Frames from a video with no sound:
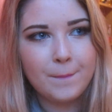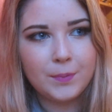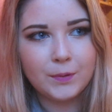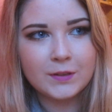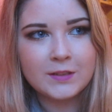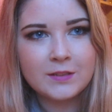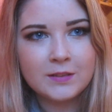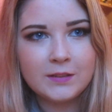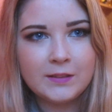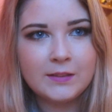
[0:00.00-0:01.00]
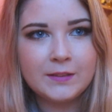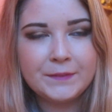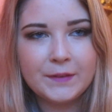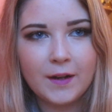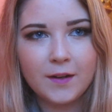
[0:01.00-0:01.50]
but
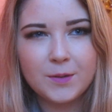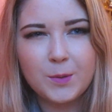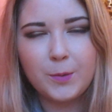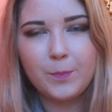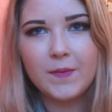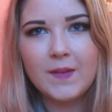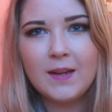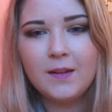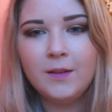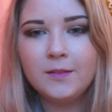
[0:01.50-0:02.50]
I don't know. But then,